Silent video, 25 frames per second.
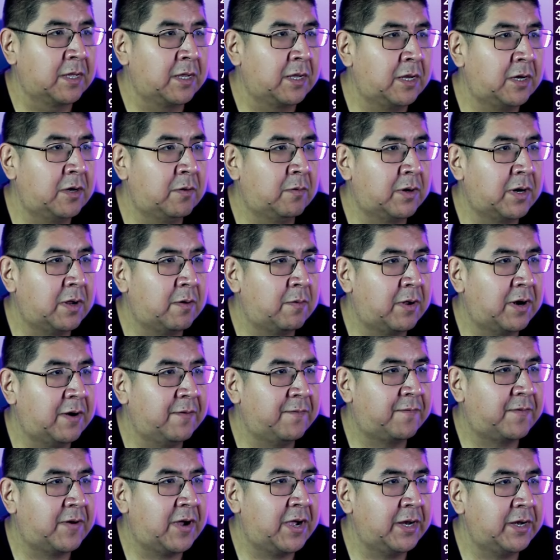You know what I want
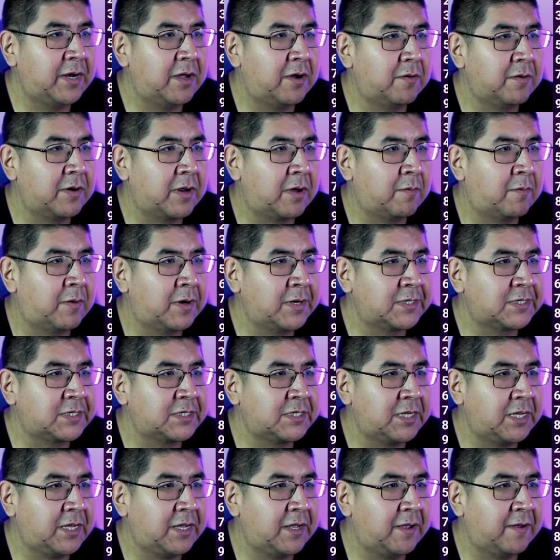to find out? I want to
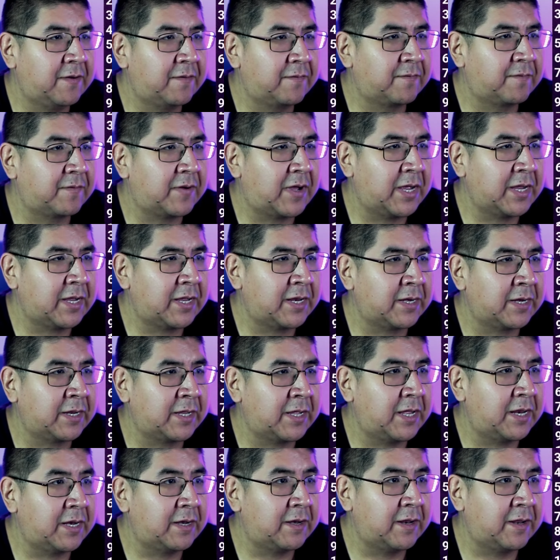see if I can
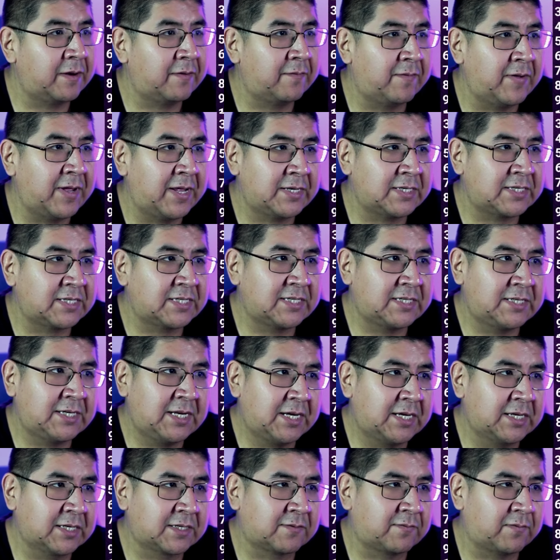get advanced
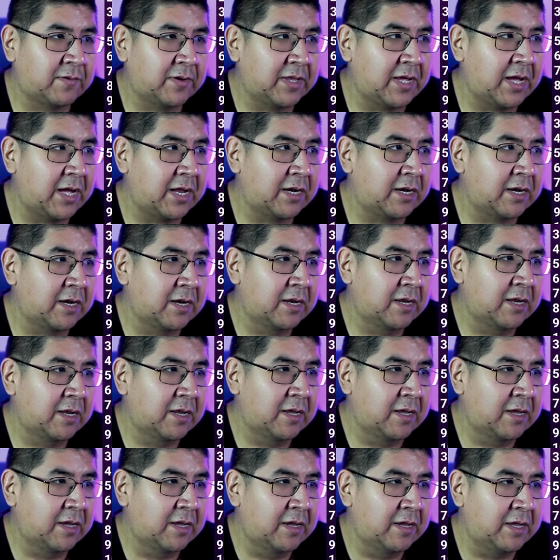tickets for that.
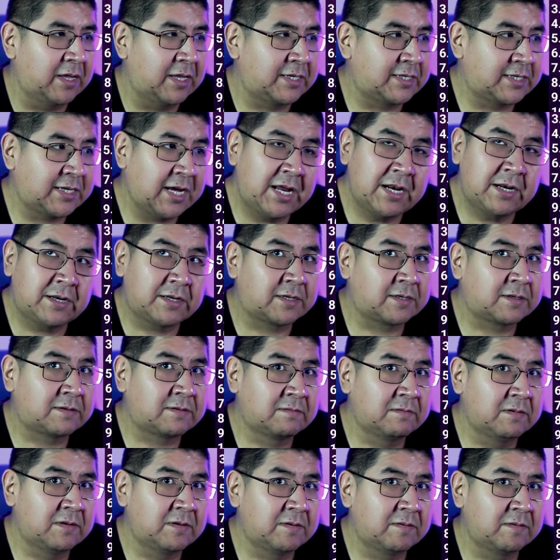It said
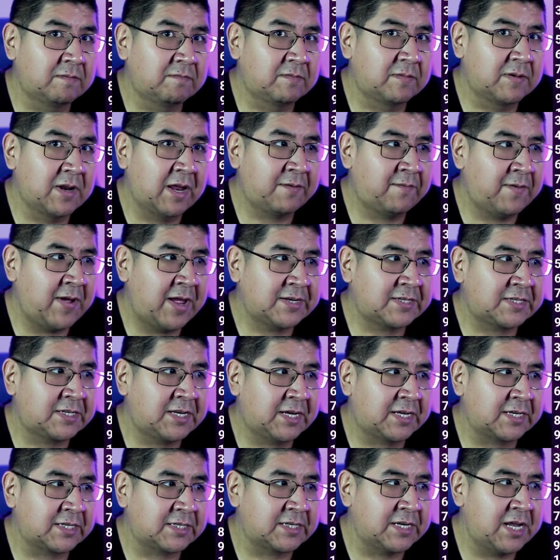advanced
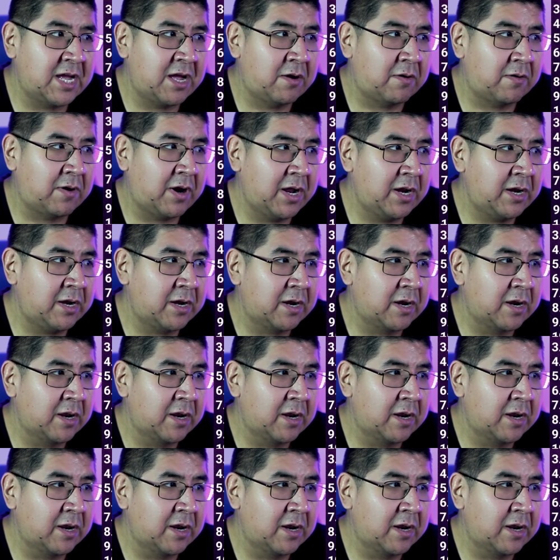tickets now, right?